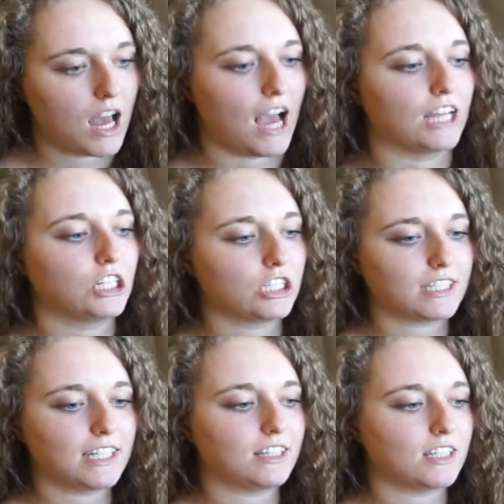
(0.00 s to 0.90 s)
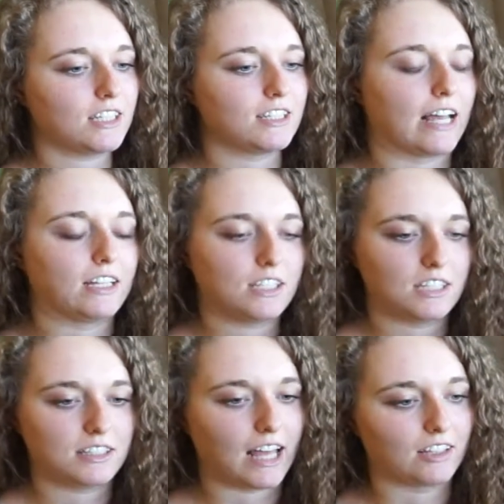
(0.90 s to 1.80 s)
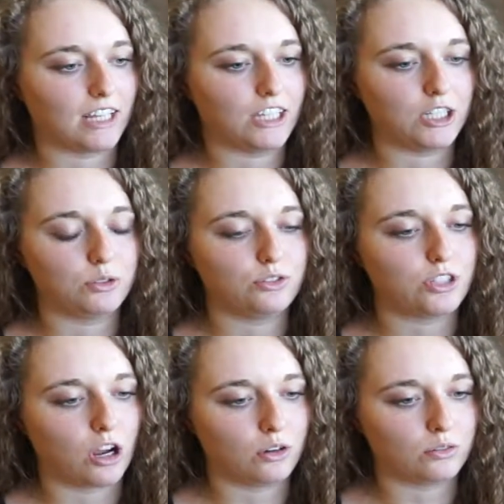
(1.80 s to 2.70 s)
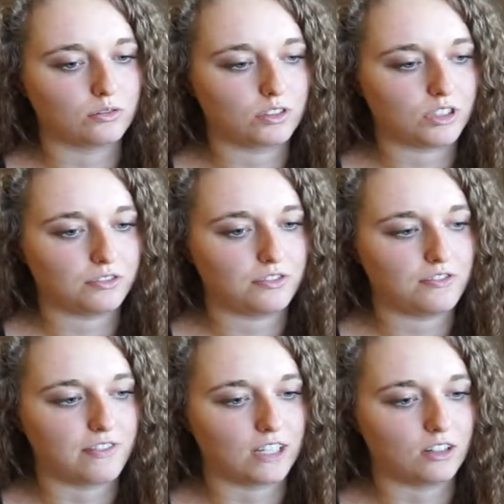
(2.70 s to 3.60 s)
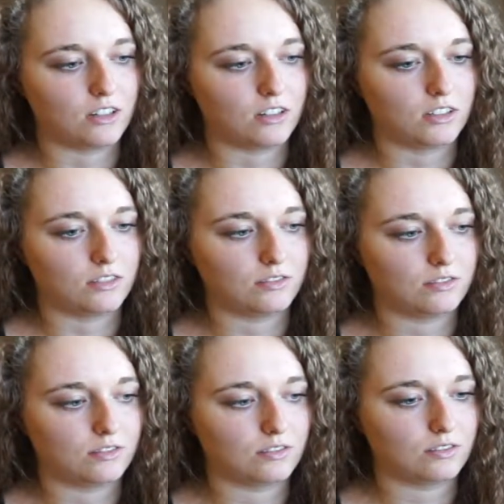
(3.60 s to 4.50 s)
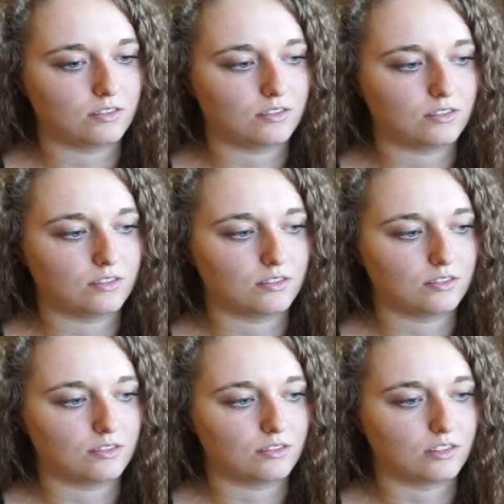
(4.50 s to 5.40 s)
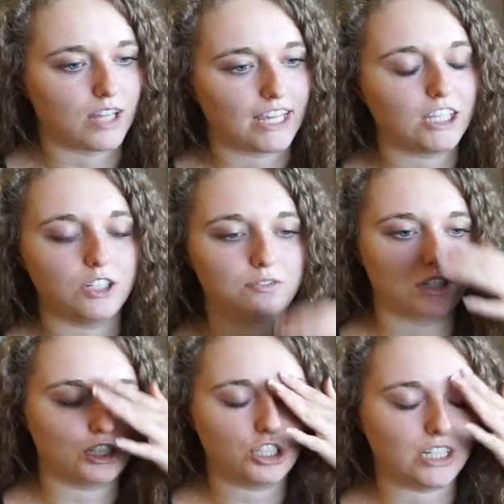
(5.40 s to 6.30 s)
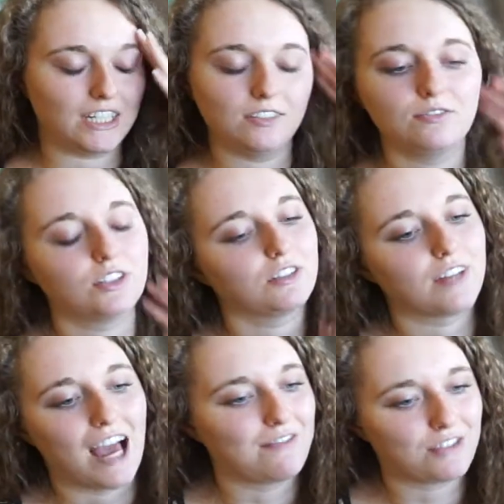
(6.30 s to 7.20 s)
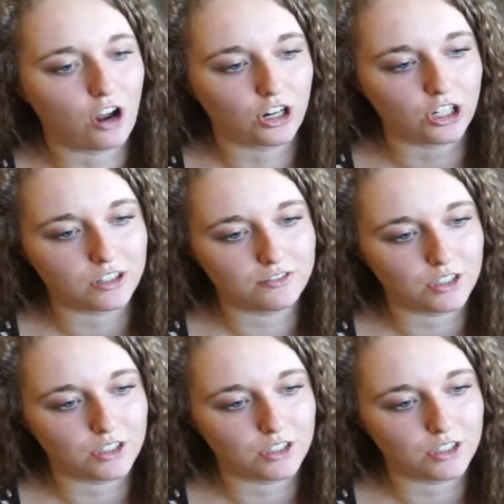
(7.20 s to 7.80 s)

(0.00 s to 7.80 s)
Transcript: I just get this sense that like you don't feel like you've achieved heaven on earth.